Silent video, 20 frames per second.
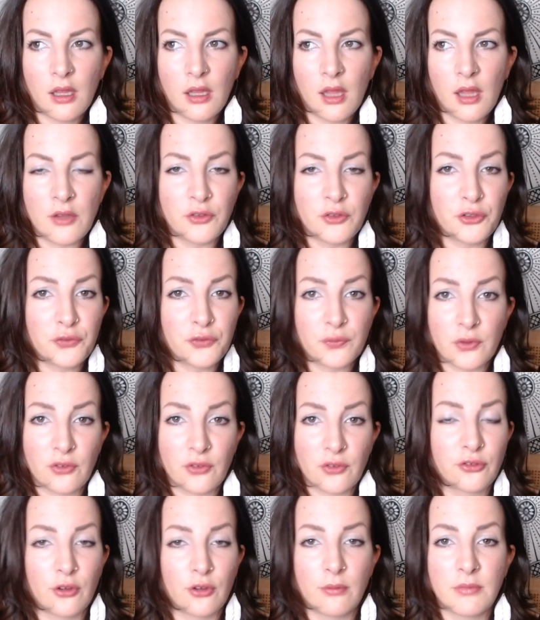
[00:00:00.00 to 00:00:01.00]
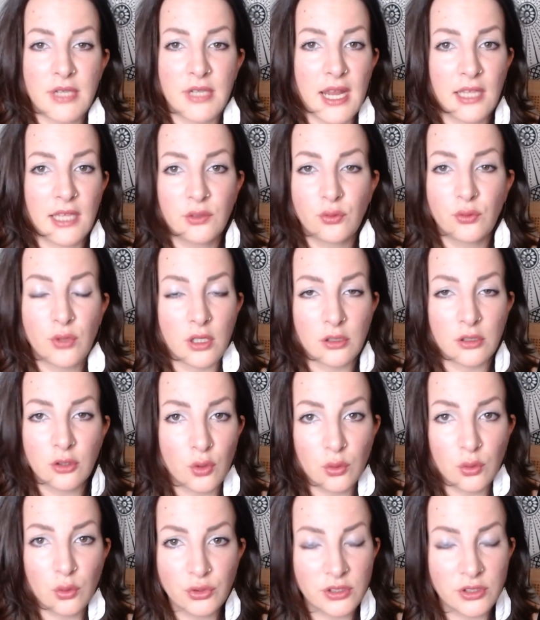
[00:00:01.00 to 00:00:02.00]
and just for some natural
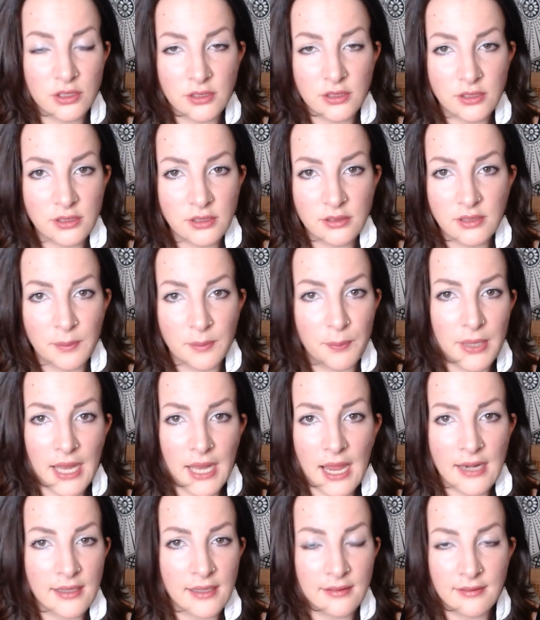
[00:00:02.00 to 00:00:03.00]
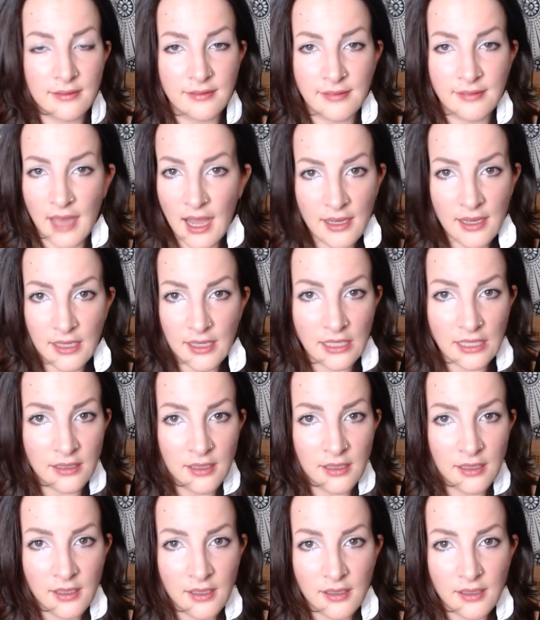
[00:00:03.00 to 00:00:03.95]
causes the planet die,